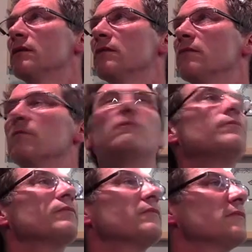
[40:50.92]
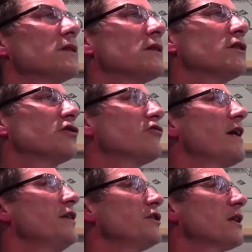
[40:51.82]
And it's this
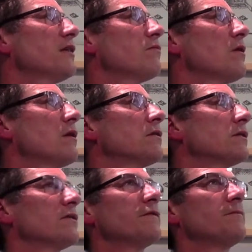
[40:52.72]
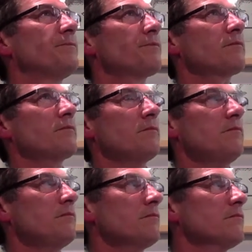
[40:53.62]
strange kind of world of
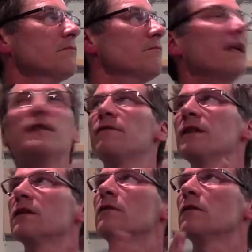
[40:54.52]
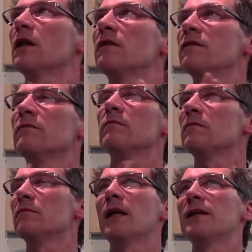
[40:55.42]
metaphysical kind of
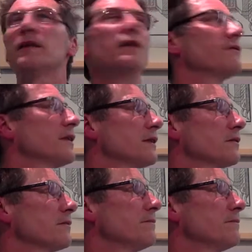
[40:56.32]
placing of things.